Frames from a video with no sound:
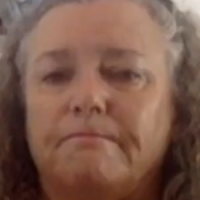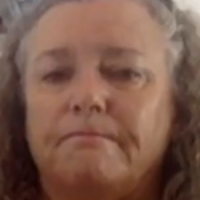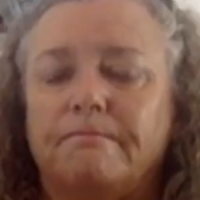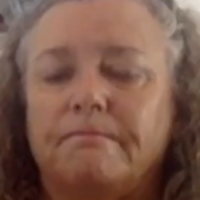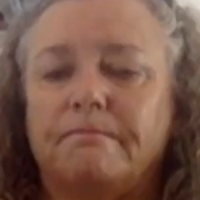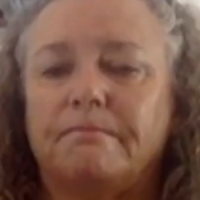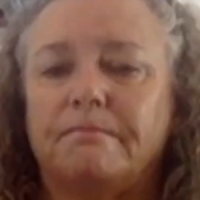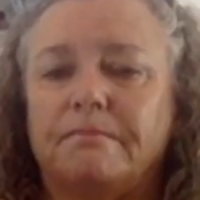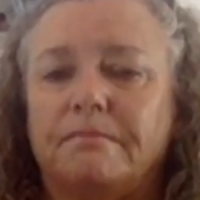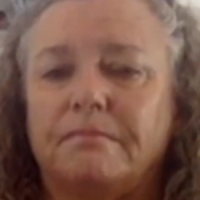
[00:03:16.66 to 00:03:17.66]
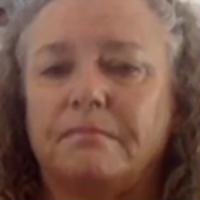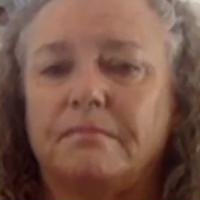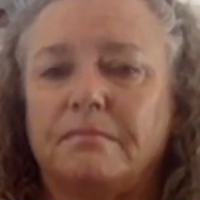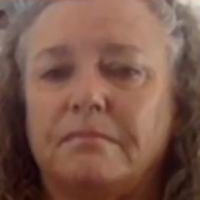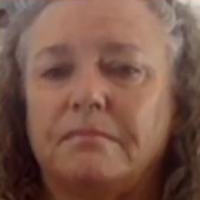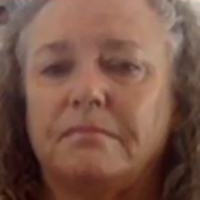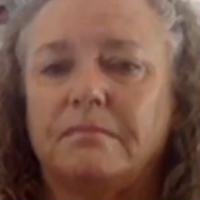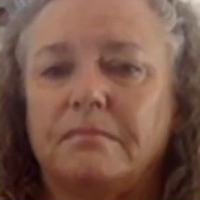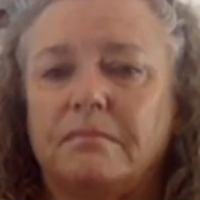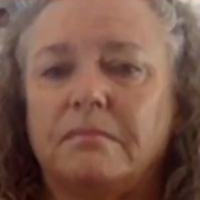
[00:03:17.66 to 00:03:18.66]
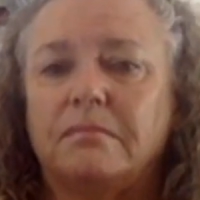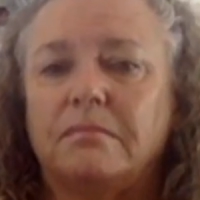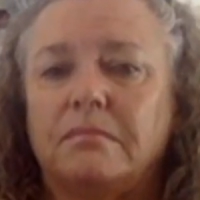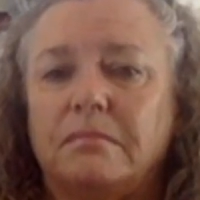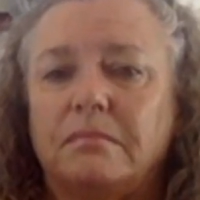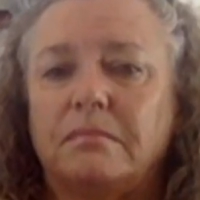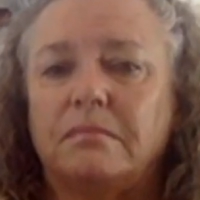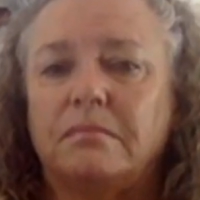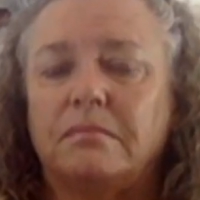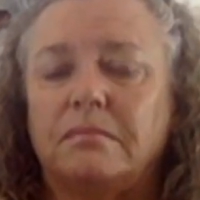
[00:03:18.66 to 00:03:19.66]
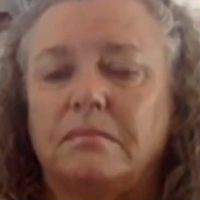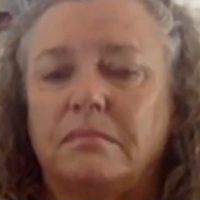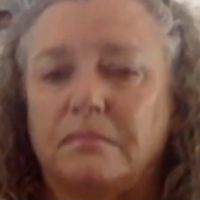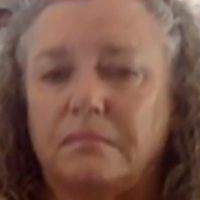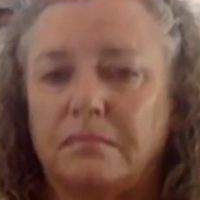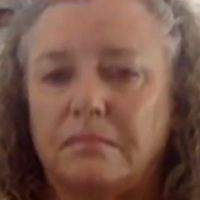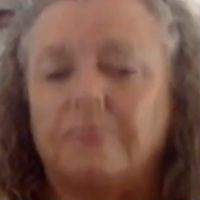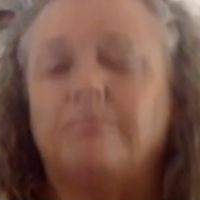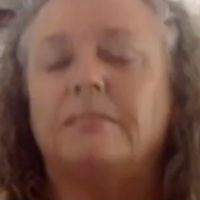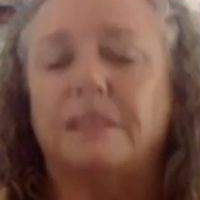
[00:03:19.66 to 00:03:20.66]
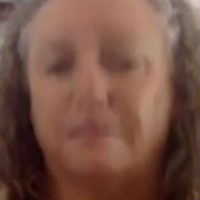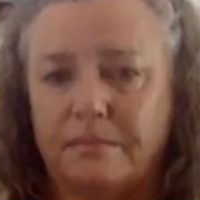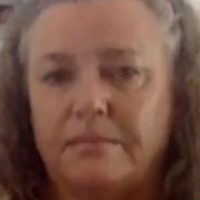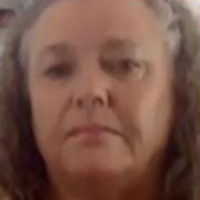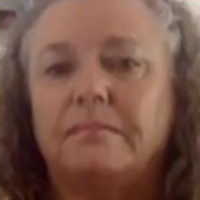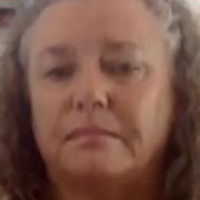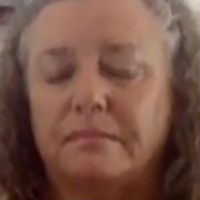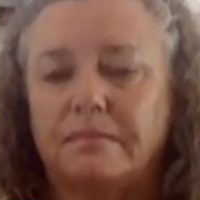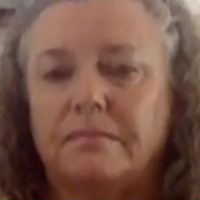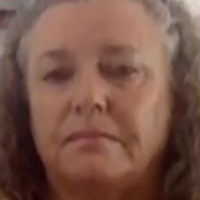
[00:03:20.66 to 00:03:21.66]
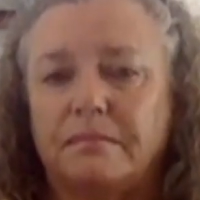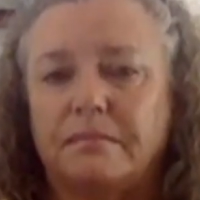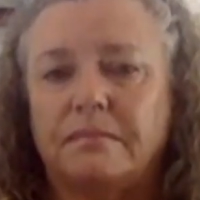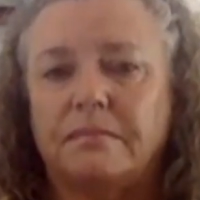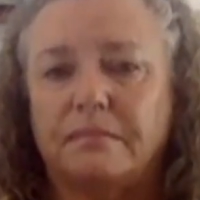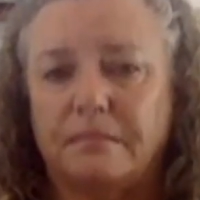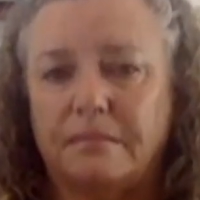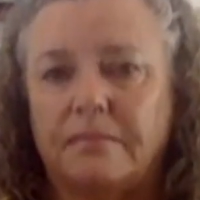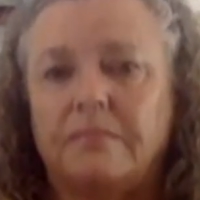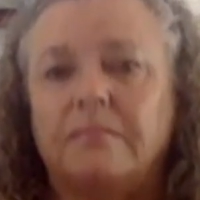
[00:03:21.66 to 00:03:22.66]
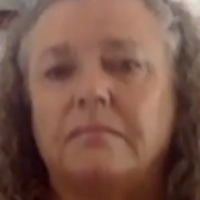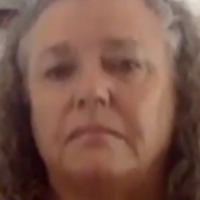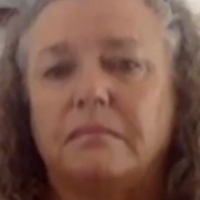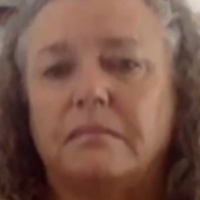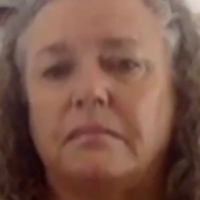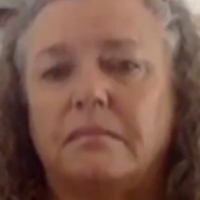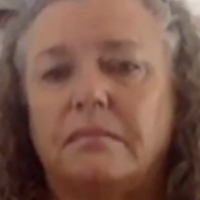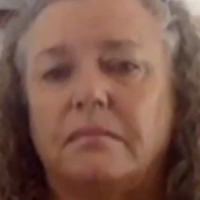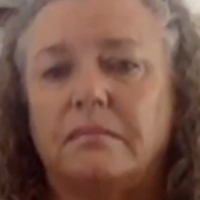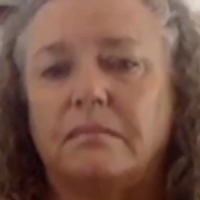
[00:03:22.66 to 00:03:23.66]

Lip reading: [no speech]